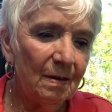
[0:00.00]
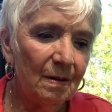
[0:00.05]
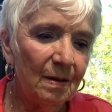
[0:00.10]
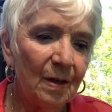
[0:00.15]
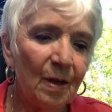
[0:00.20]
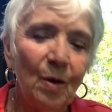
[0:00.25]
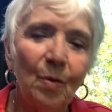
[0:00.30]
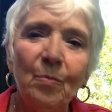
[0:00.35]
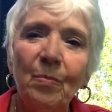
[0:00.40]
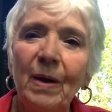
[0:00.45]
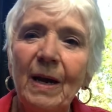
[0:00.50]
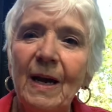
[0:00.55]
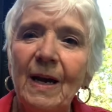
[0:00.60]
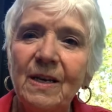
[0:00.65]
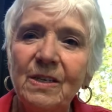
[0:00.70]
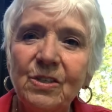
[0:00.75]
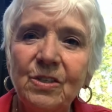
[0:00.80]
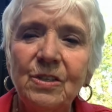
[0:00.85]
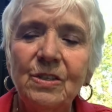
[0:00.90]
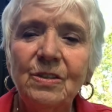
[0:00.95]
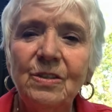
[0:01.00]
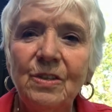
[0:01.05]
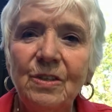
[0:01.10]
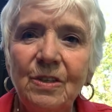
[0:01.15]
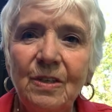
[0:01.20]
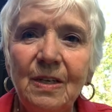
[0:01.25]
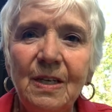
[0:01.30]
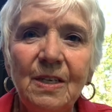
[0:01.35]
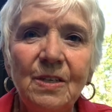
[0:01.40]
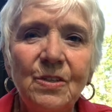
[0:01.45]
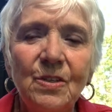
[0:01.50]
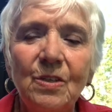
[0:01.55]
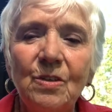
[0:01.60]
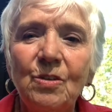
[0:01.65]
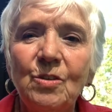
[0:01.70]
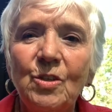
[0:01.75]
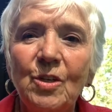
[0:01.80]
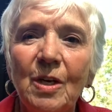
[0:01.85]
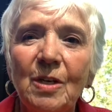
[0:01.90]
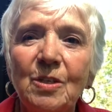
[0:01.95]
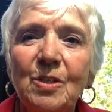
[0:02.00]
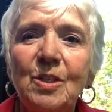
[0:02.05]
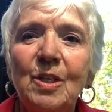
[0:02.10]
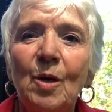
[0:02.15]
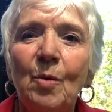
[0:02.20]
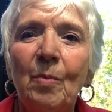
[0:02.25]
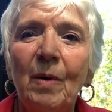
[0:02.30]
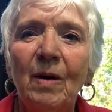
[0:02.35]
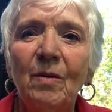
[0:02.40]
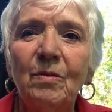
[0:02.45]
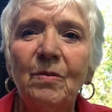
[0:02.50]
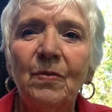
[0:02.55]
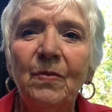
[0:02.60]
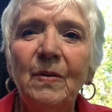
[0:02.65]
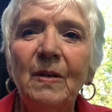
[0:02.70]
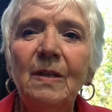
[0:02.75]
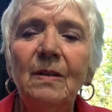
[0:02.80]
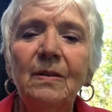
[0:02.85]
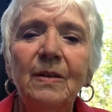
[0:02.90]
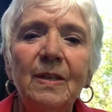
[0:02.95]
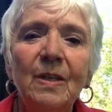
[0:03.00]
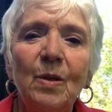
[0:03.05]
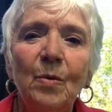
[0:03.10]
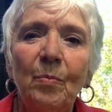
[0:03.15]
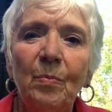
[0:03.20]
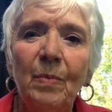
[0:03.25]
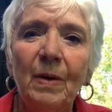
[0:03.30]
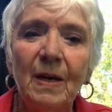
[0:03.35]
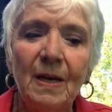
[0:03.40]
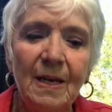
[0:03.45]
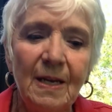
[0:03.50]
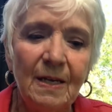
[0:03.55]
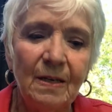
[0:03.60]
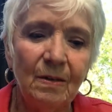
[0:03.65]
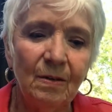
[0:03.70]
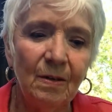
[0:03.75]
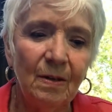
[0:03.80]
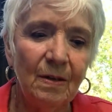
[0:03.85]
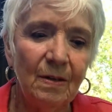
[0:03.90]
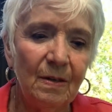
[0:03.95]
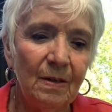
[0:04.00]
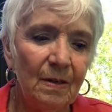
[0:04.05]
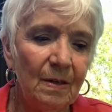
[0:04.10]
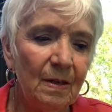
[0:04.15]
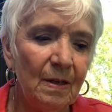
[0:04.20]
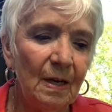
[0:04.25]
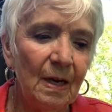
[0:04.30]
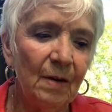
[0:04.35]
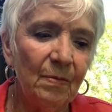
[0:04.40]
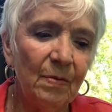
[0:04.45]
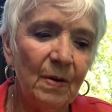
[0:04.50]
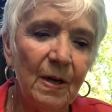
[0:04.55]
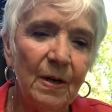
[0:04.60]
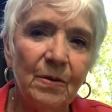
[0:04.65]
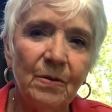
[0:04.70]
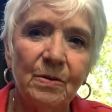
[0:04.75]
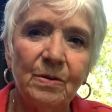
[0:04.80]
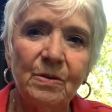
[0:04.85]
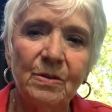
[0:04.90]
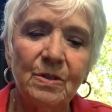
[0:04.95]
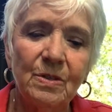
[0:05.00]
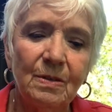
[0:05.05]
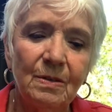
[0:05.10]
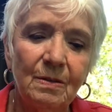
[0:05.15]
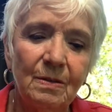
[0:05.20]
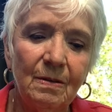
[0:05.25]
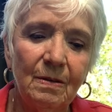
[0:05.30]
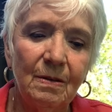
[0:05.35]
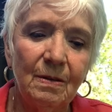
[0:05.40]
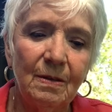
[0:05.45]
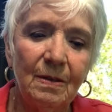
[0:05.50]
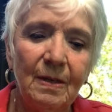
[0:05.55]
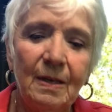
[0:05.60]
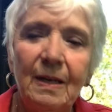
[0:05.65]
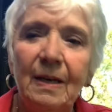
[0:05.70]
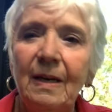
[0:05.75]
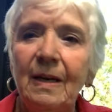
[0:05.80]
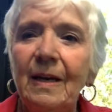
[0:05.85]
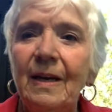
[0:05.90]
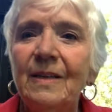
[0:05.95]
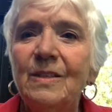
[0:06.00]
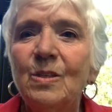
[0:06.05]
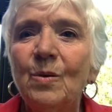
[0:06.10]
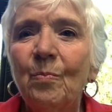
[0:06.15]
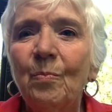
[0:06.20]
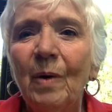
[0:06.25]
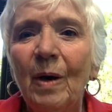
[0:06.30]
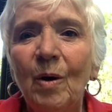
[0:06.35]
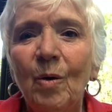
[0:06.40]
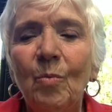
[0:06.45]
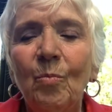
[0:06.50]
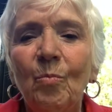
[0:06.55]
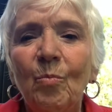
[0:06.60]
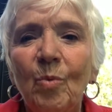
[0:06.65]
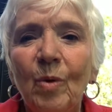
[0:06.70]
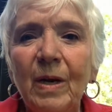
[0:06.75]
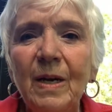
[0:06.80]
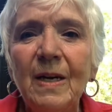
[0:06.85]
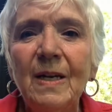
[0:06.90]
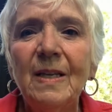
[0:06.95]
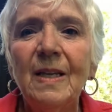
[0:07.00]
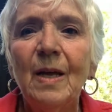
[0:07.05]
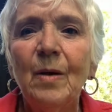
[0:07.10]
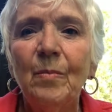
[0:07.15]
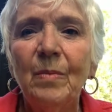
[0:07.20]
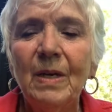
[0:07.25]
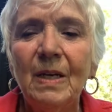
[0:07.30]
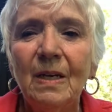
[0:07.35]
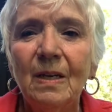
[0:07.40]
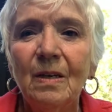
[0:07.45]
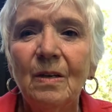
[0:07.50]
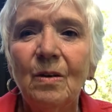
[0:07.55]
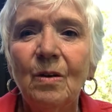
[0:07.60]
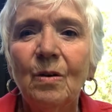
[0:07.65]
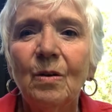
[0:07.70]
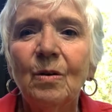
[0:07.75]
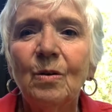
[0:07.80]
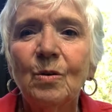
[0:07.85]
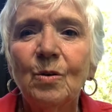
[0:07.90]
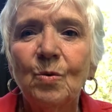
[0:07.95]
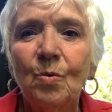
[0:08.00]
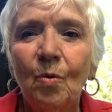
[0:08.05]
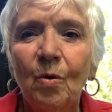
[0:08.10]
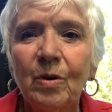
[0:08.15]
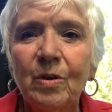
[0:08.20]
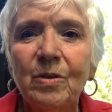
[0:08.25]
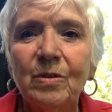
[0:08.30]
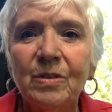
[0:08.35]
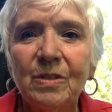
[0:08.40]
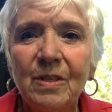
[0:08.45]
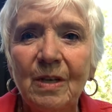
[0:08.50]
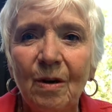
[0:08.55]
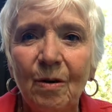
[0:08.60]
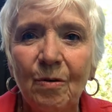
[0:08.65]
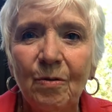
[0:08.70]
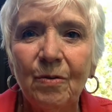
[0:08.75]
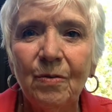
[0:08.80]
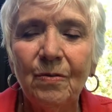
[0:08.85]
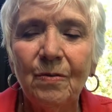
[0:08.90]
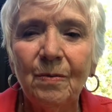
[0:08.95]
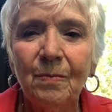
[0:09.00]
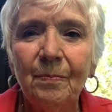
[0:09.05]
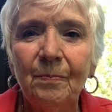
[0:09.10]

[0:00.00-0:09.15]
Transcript: compassion isn't just about feeling the pain of others. It's about bringing them in toward yourself.